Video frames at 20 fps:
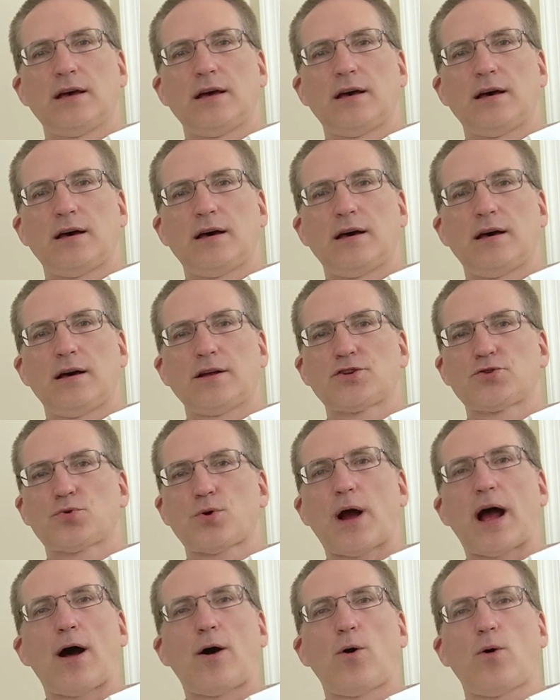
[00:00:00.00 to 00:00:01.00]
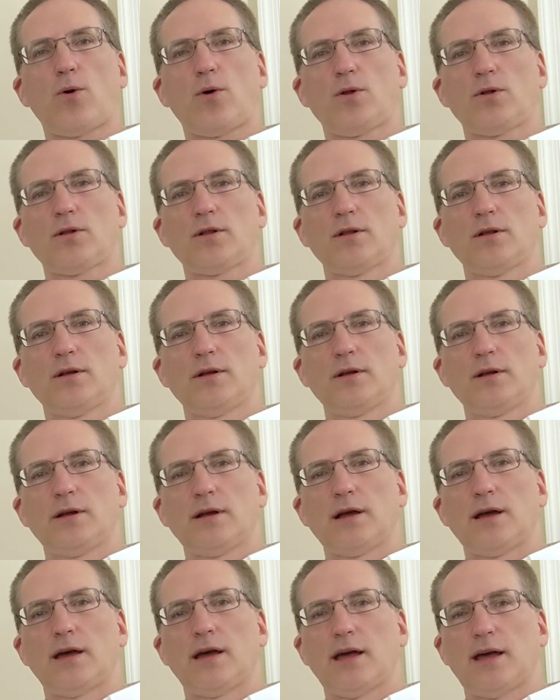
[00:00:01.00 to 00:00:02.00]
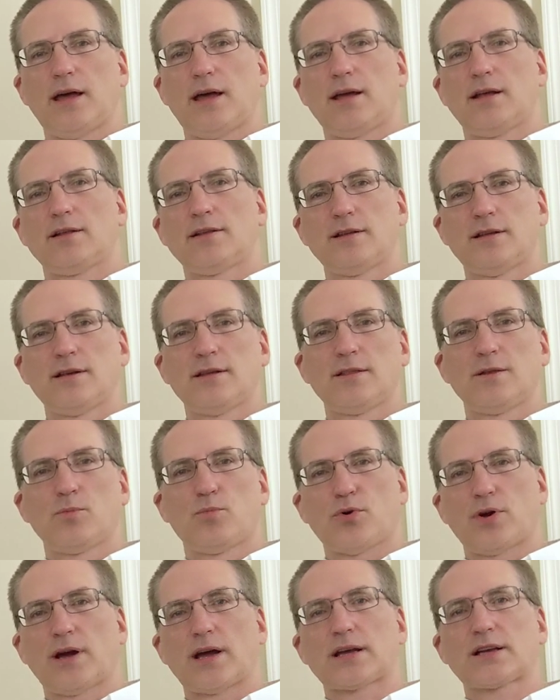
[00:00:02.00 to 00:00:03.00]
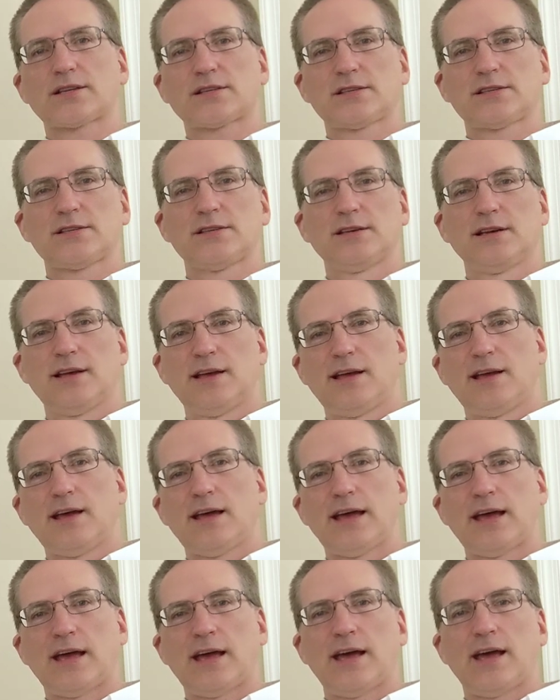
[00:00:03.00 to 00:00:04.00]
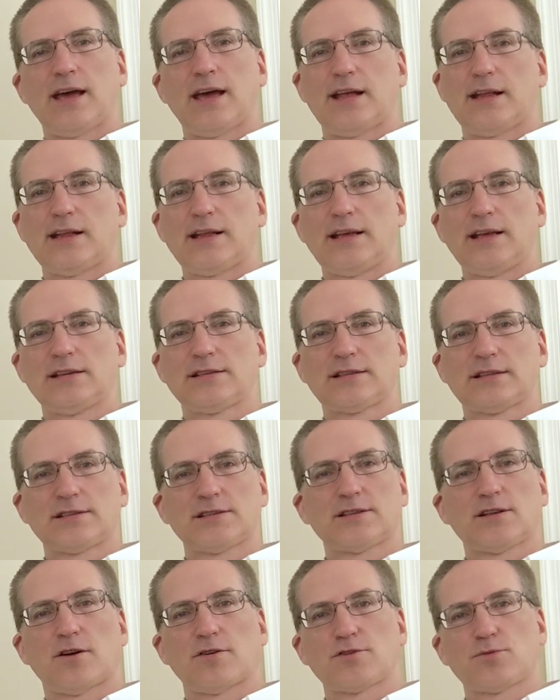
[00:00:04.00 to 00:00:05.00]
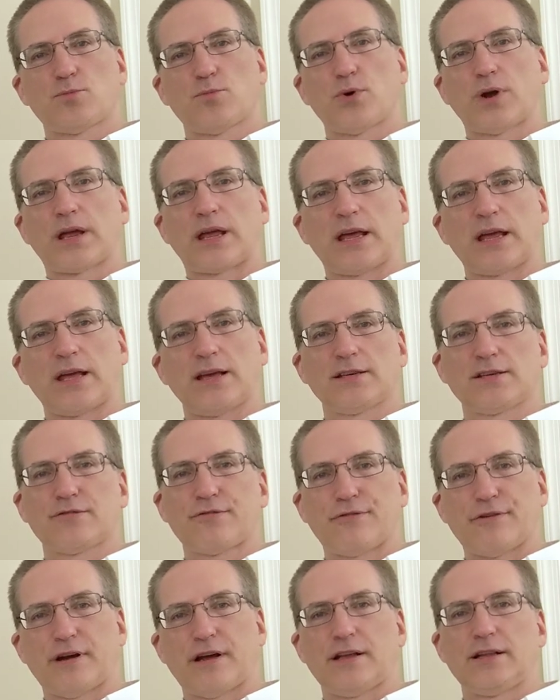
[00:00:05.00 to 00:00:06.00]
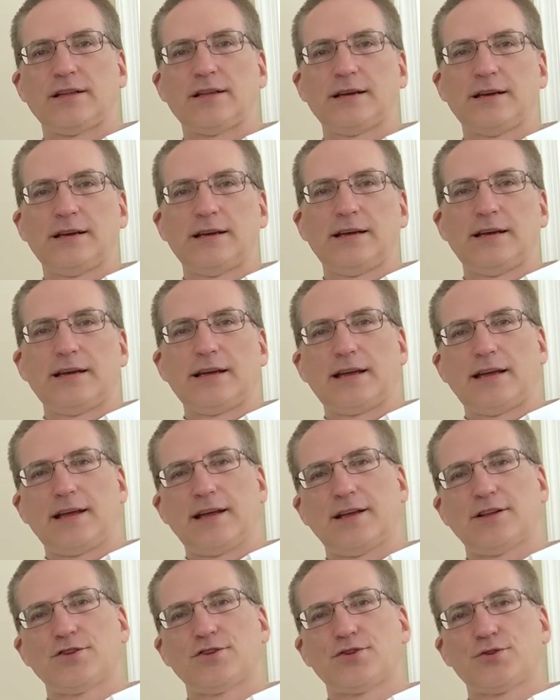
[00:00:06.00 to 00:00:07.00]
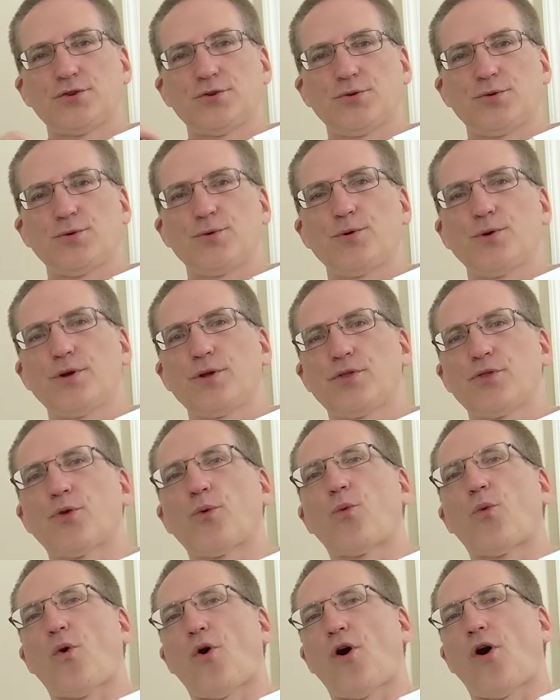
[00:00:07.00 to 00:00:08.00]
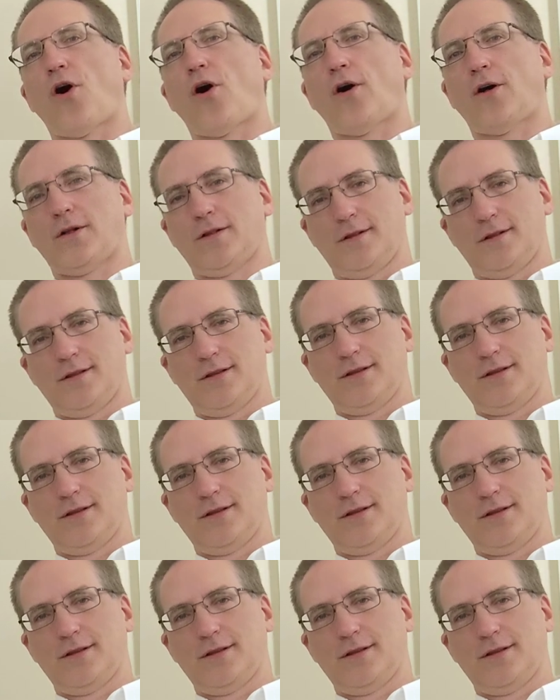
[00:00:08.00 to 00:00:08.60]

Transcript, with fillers: uh, trowel and the bricks, and he starts bricking his friend into the wall.